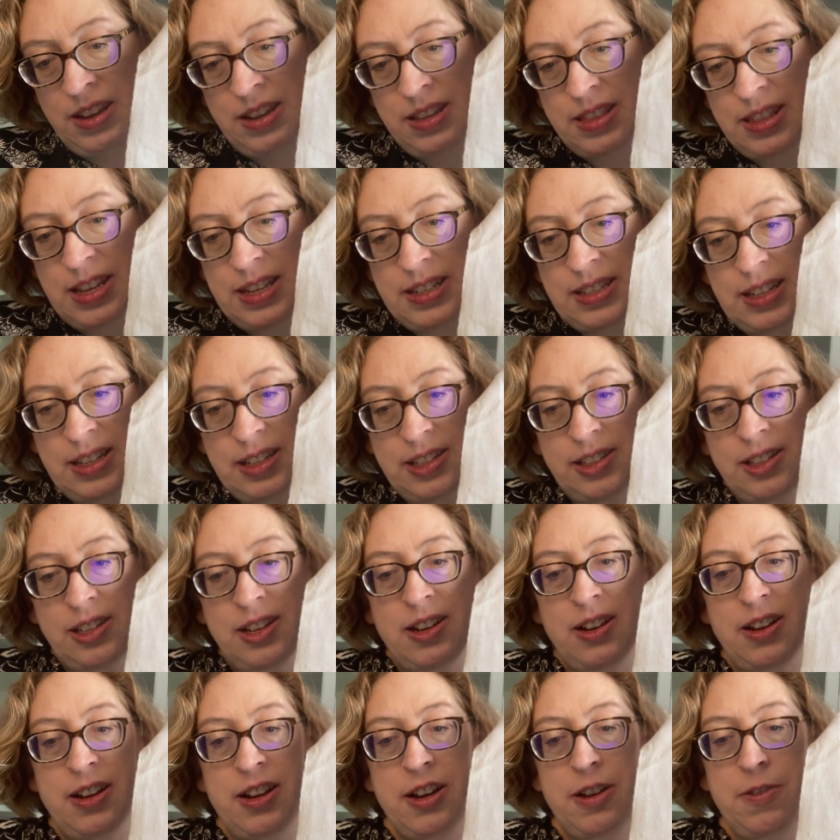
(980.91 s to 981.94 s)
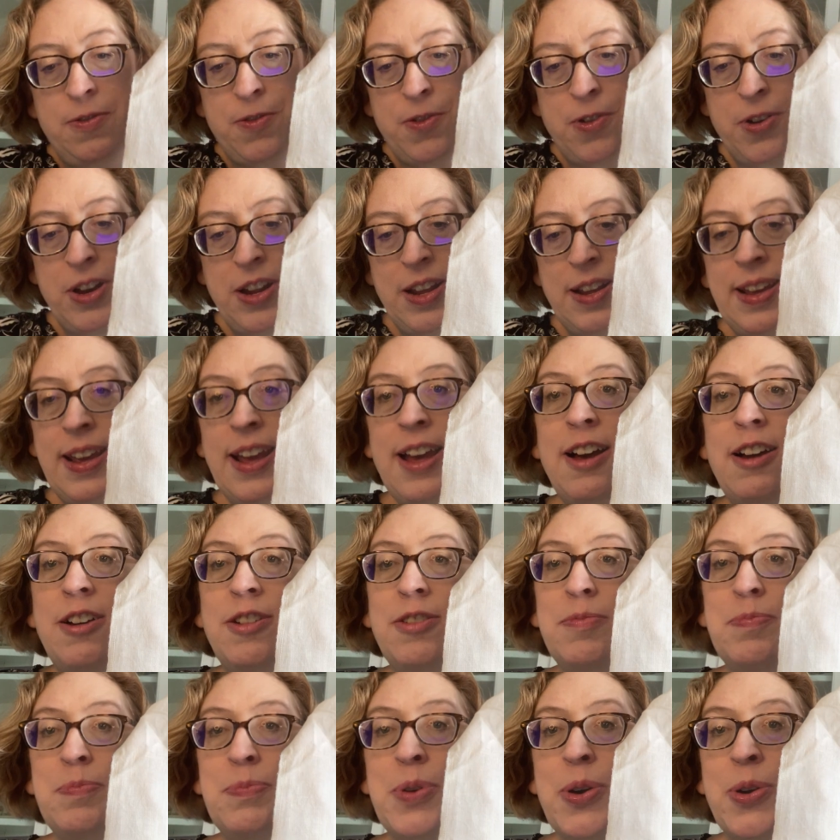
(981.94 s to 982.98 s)
This is on a 40
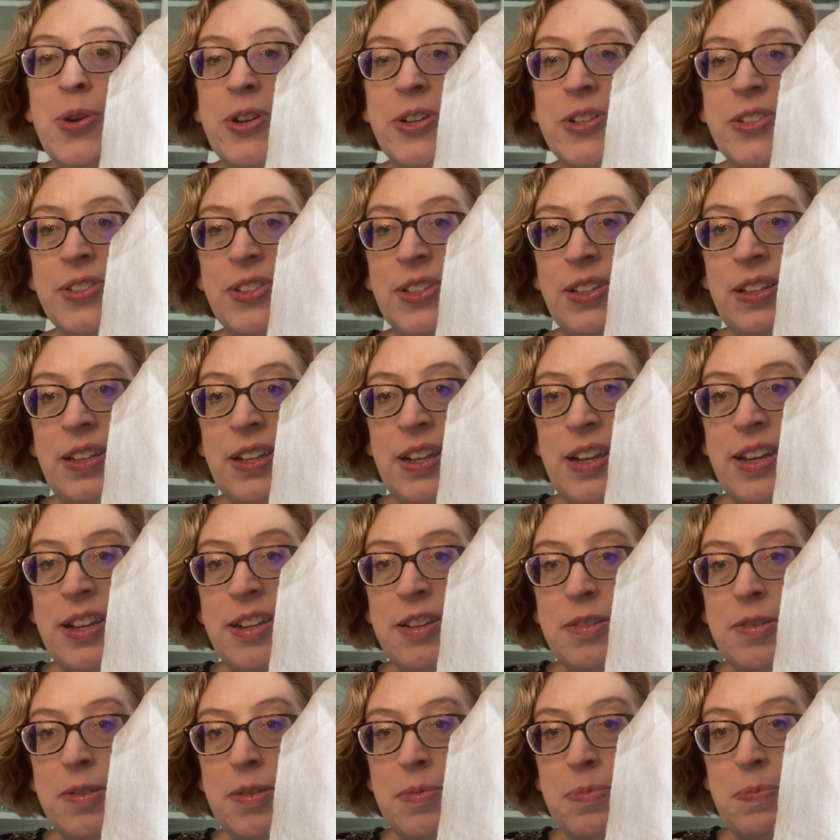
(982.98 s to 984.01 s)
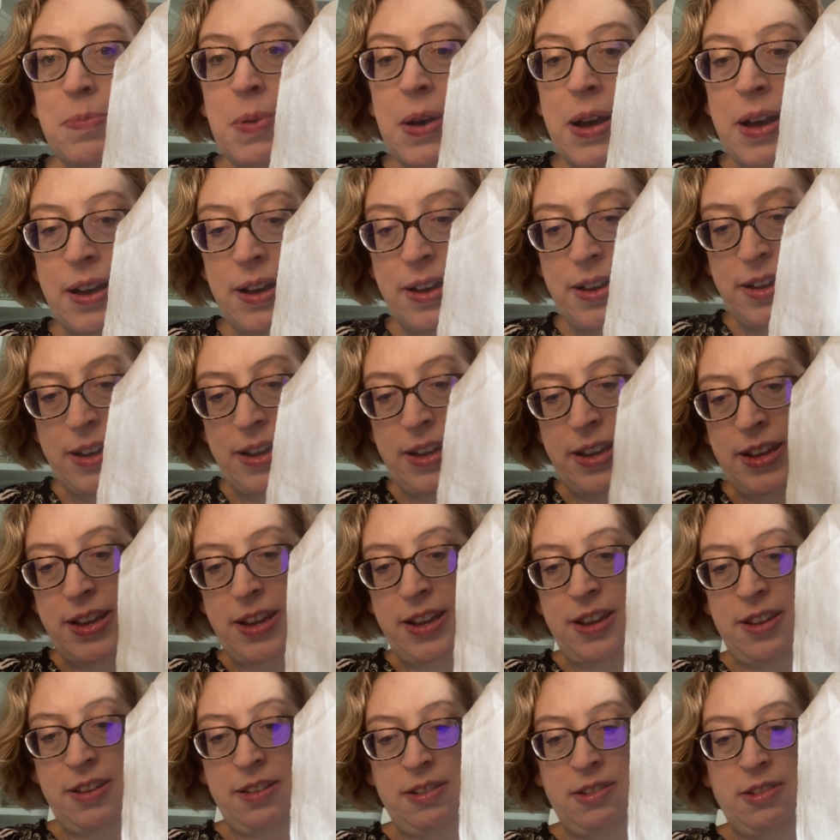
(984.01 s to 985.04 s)
count Porcelain by